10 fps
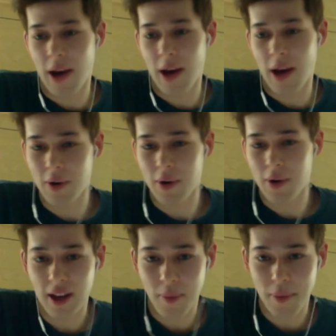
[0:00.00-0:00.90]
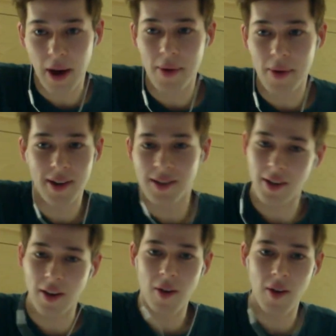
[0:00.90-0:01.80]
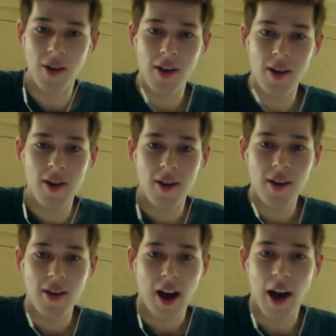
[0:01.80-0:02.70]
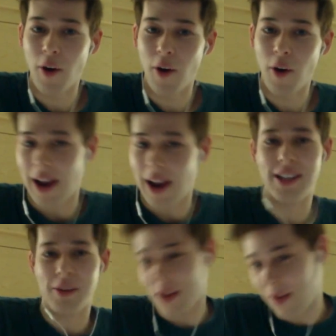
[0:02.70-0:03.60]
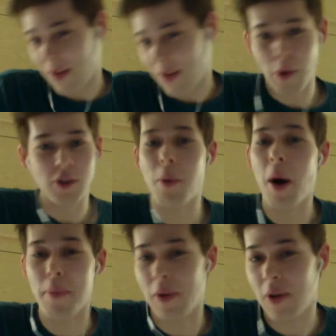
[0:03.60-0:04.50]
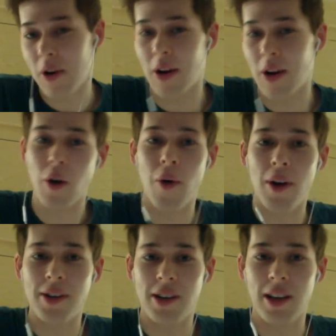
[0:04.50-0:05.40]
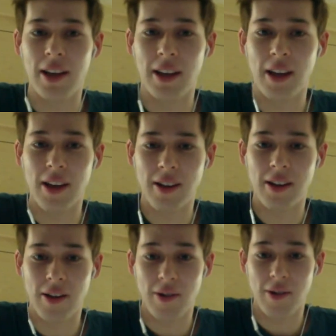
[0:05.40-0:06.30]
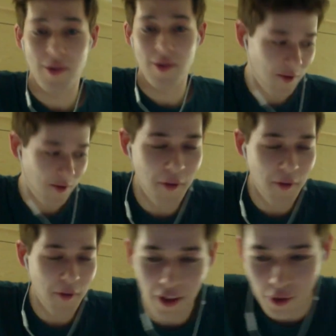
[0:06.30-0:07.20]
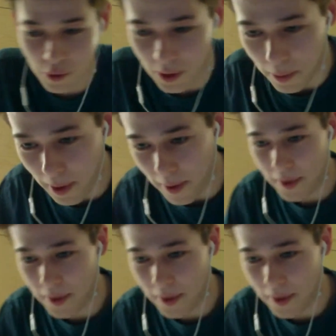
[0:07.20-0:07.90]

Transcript: put Nikki up now because, you know, I need to be the most popular. I don't want to like ruffle feathers with the public.